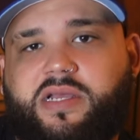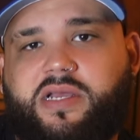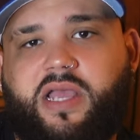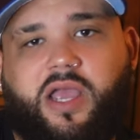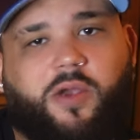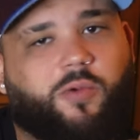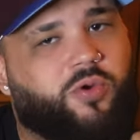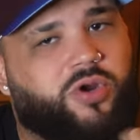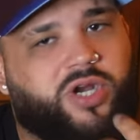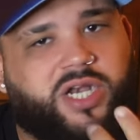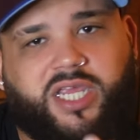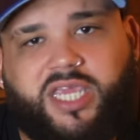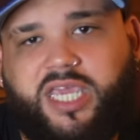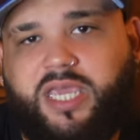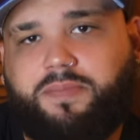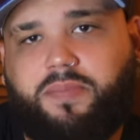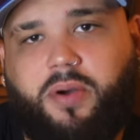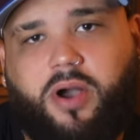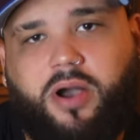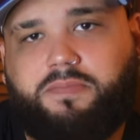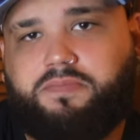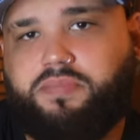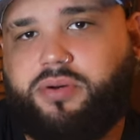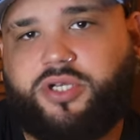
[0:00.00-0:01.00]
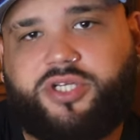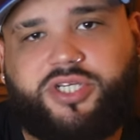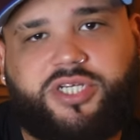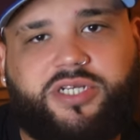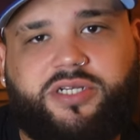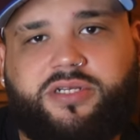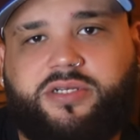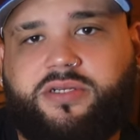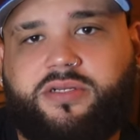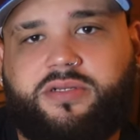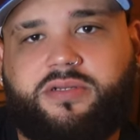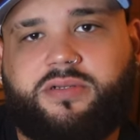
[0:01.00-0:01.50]
We're going to keep on
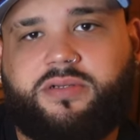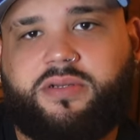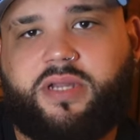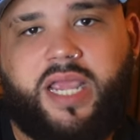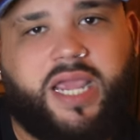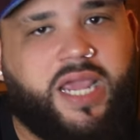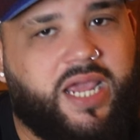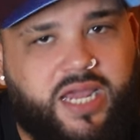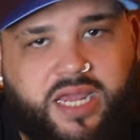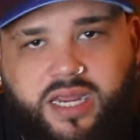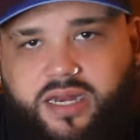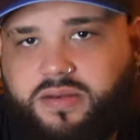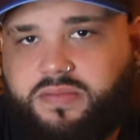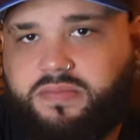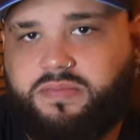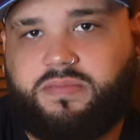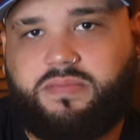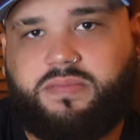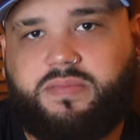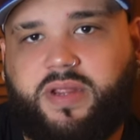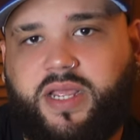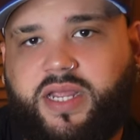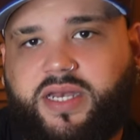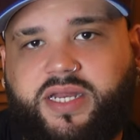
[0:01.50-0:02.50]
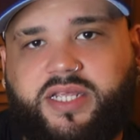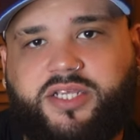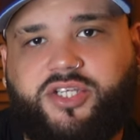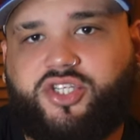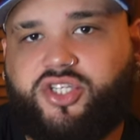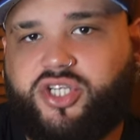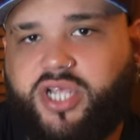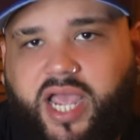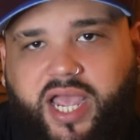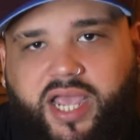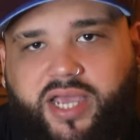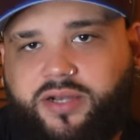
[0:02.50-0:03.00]
pushing heat in this
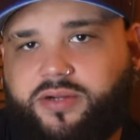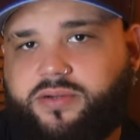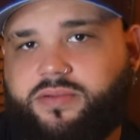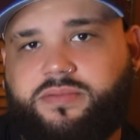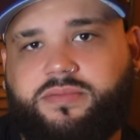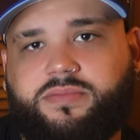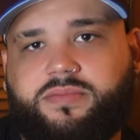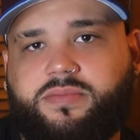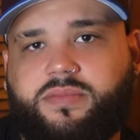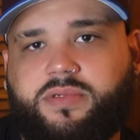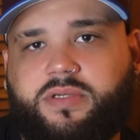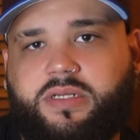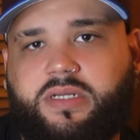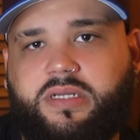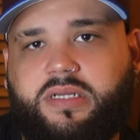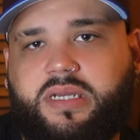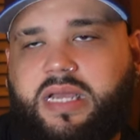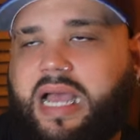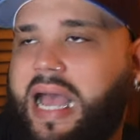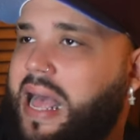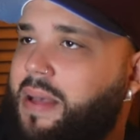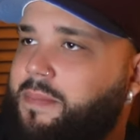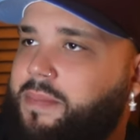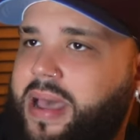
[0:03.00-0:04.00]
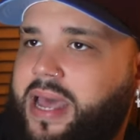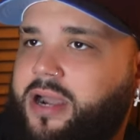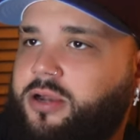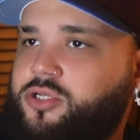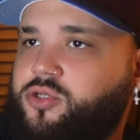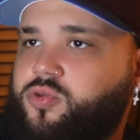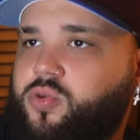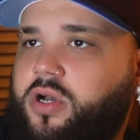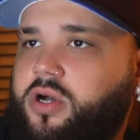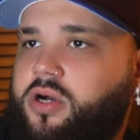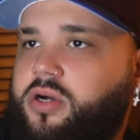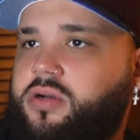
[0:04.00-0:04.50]
channel. I might
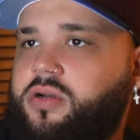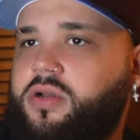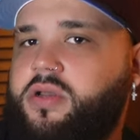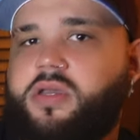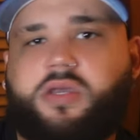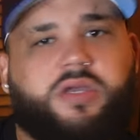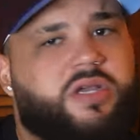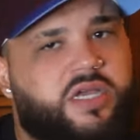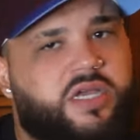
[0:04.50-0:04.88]
as well